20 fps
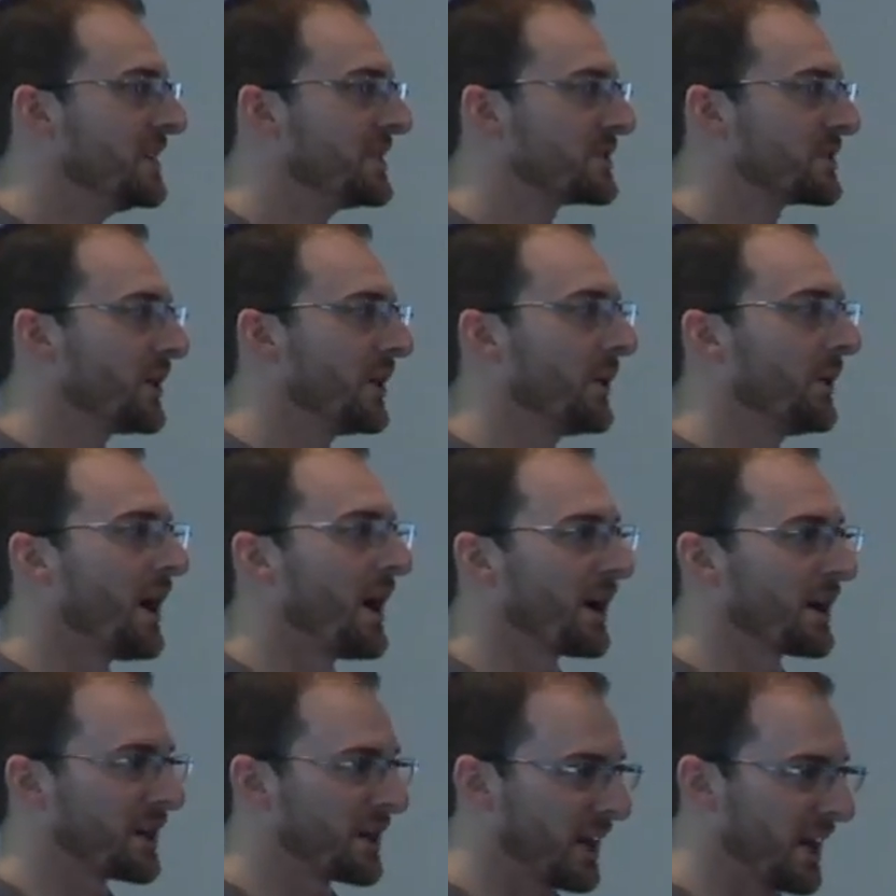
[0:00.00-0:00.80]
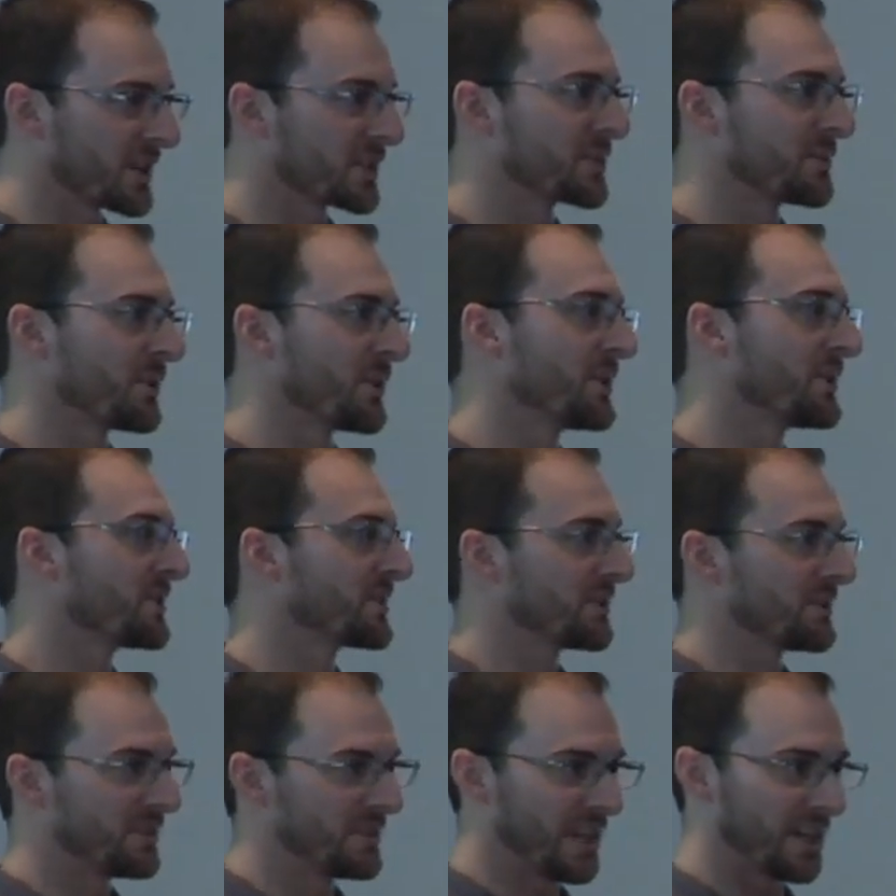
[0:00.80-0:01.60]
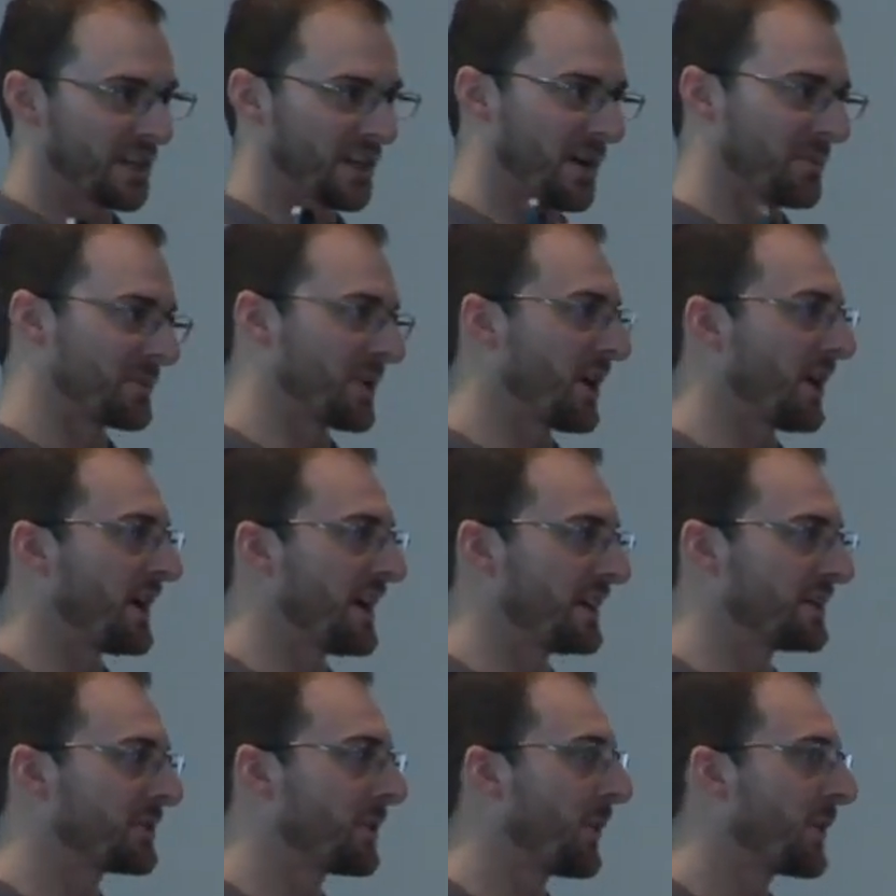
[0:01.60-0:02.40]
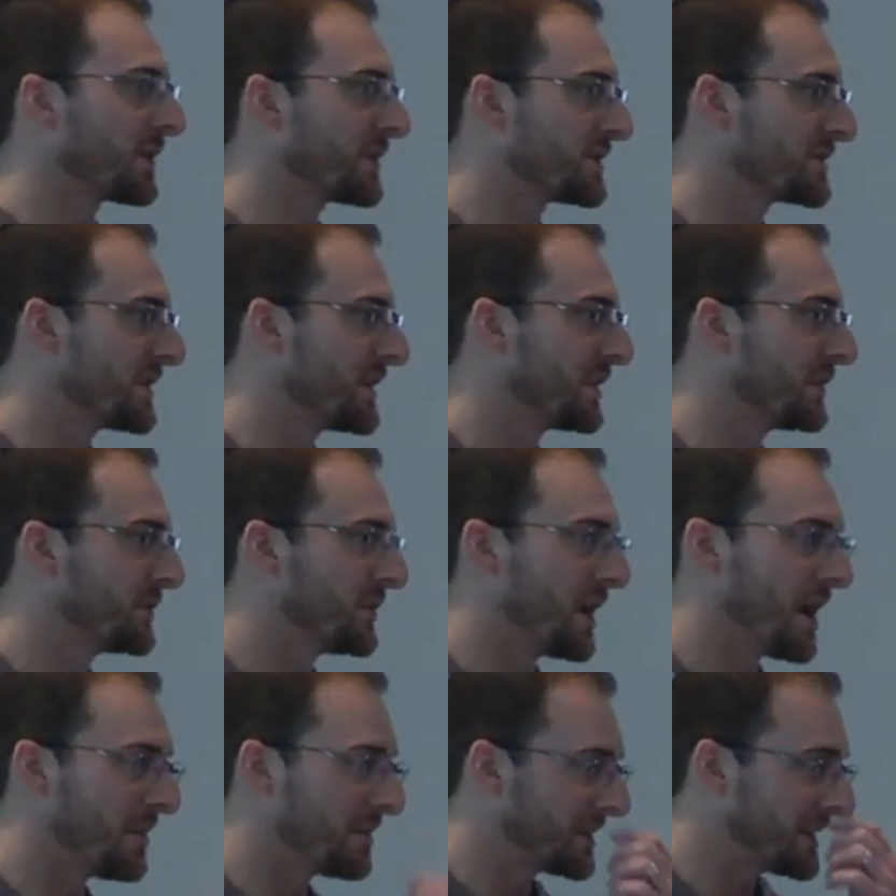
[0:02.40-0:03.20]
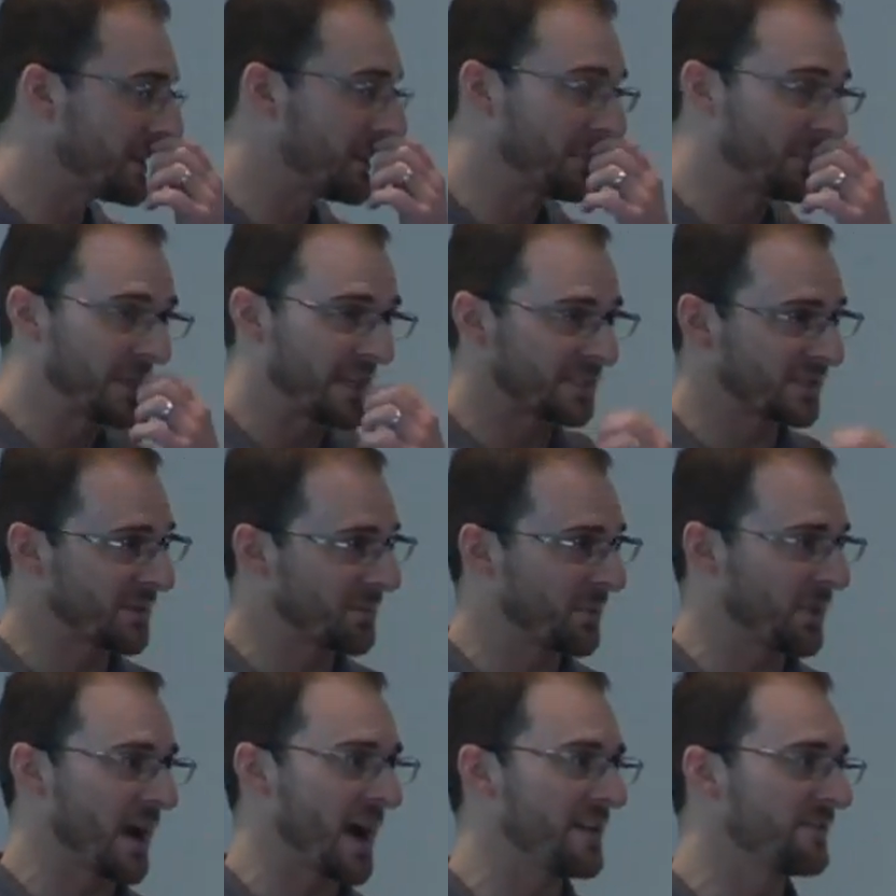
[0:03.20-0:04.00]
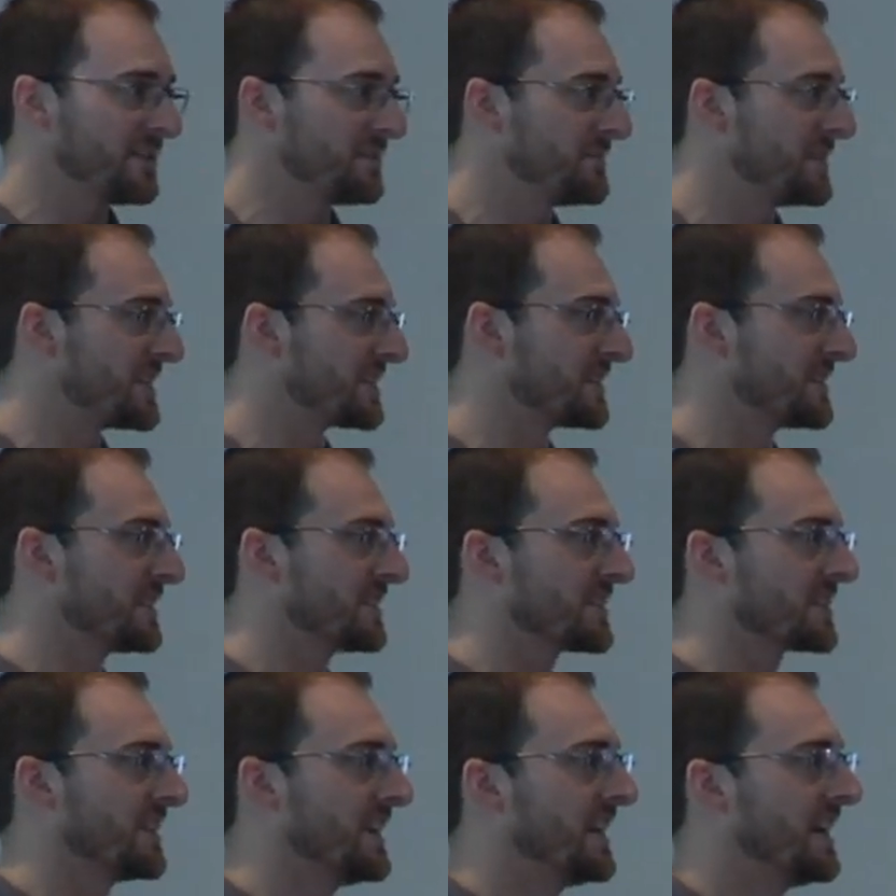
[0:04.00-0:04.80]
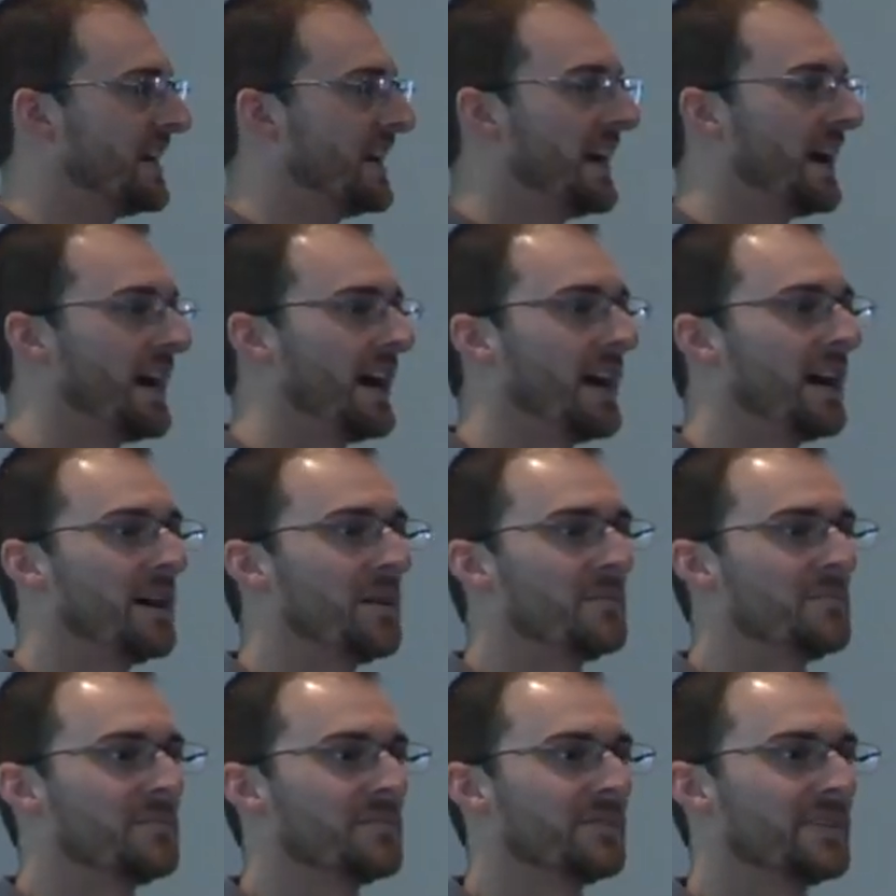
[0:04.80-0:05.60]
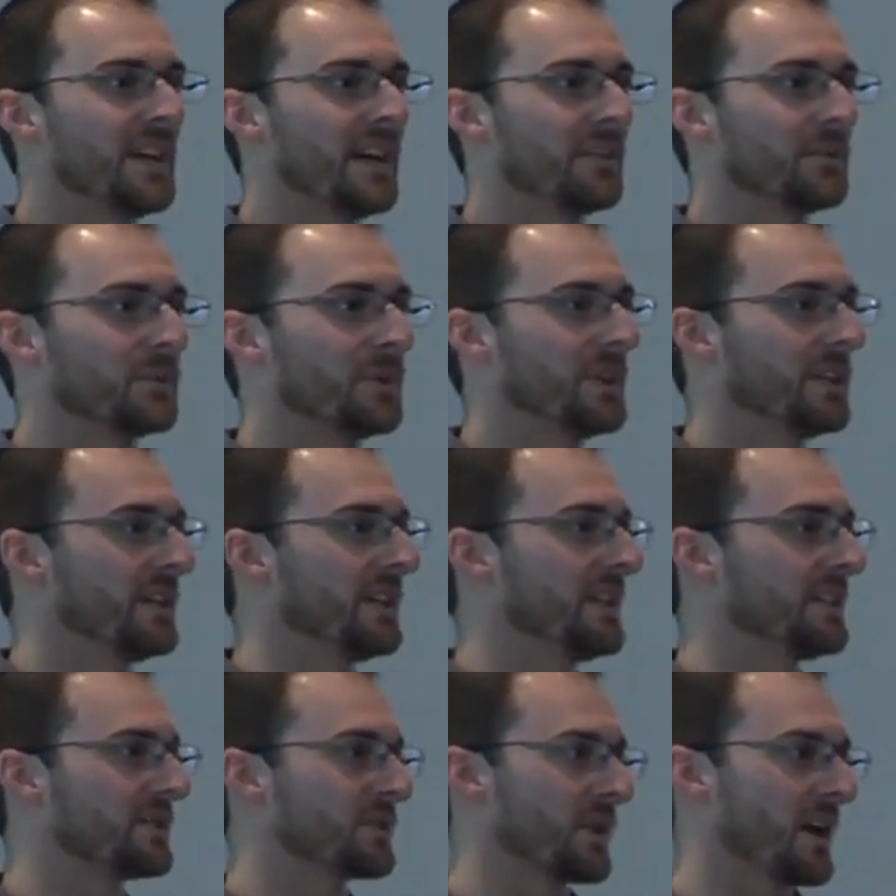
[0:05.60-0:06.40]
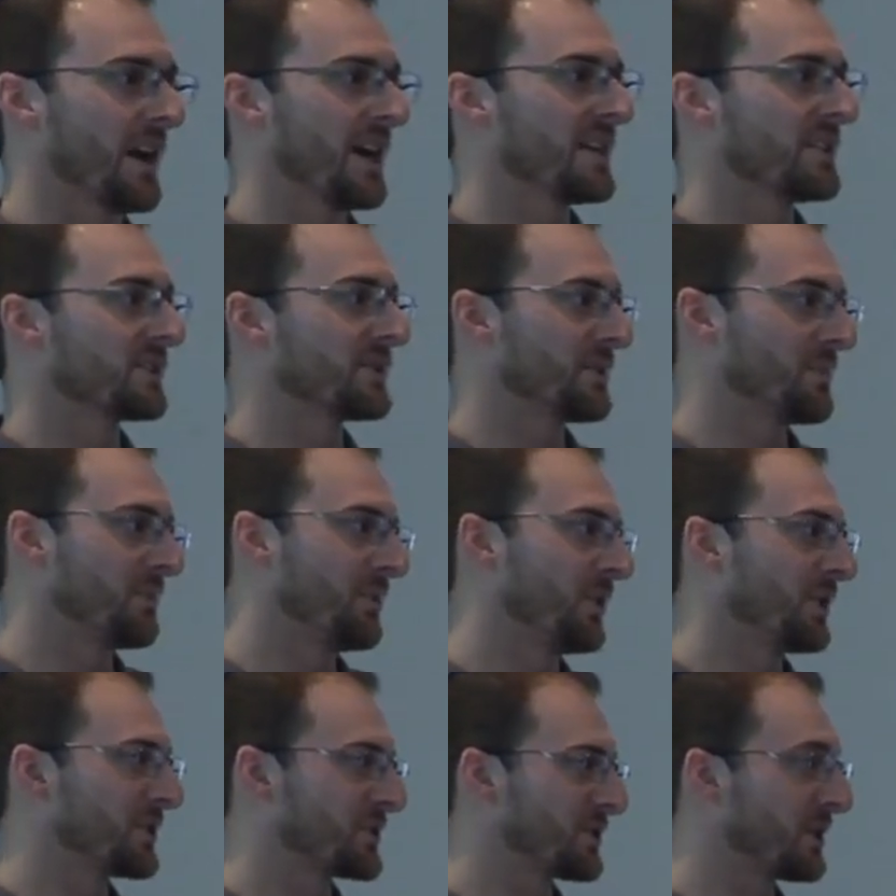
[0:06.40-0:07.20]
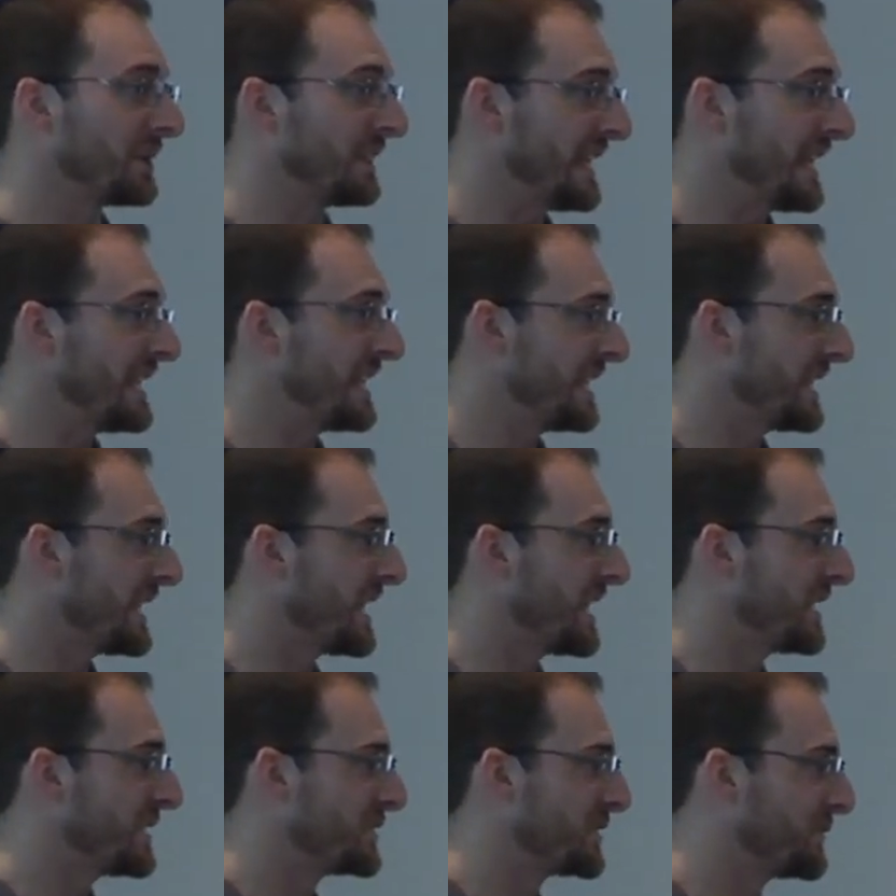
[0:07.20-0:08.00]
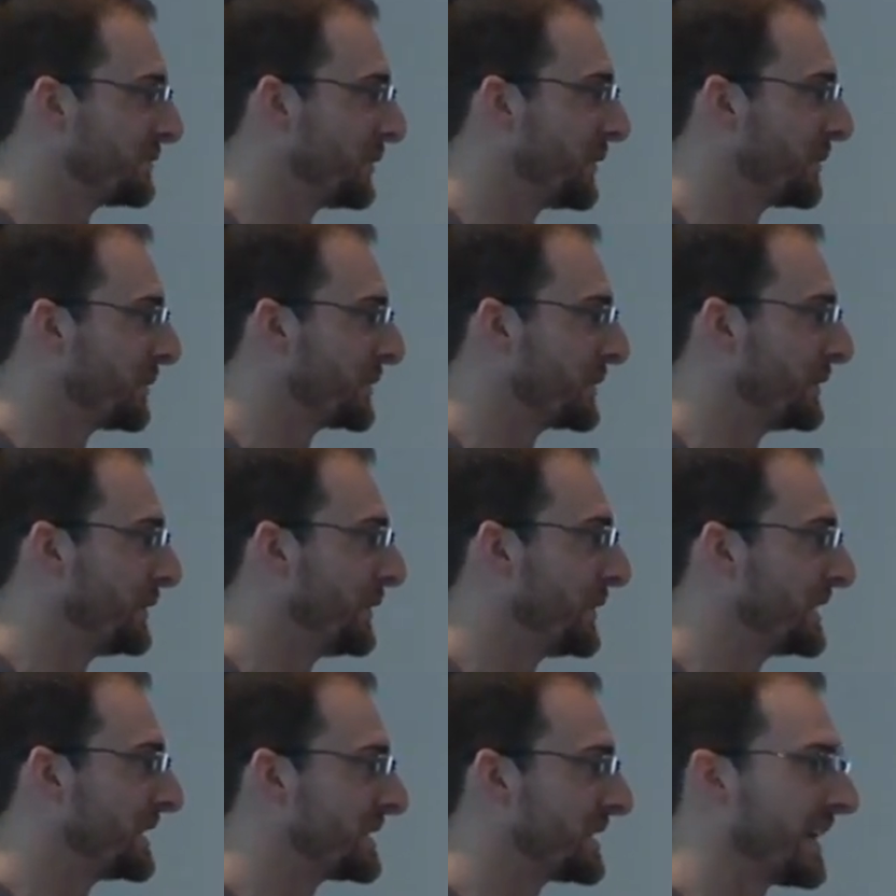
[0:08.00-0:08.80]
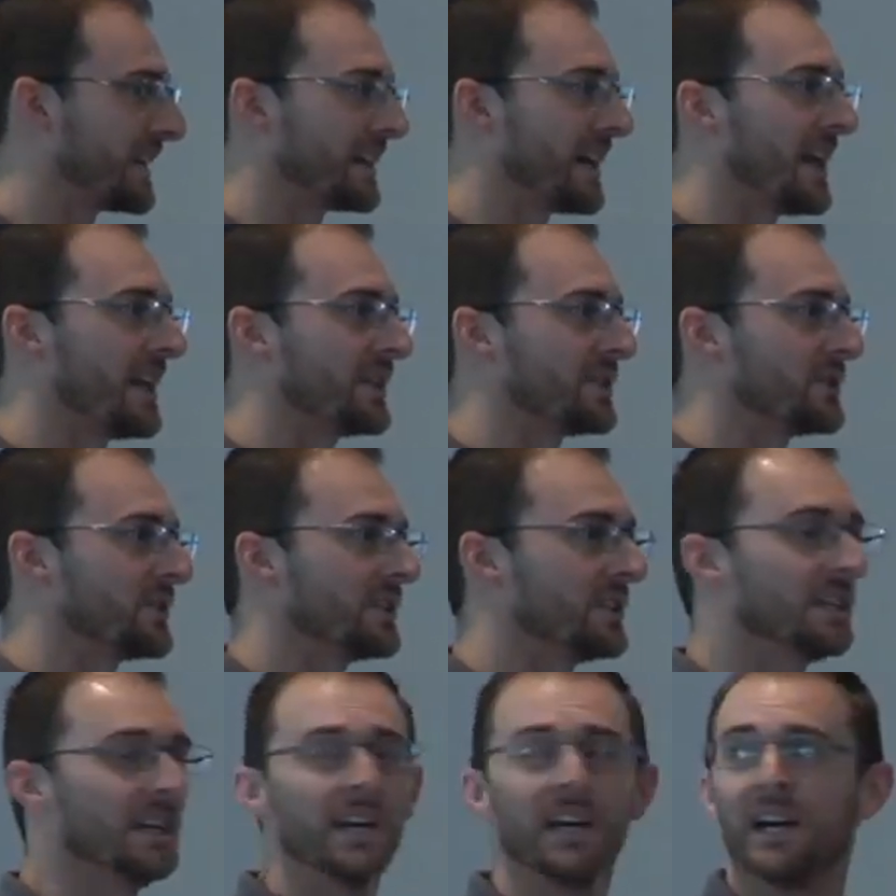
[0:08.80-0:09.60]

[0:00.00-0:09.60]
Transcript: So our customers that come to our headquarters there in New Albany, it's a private business um, that really tries to push the leading edge of what we're doing in technology.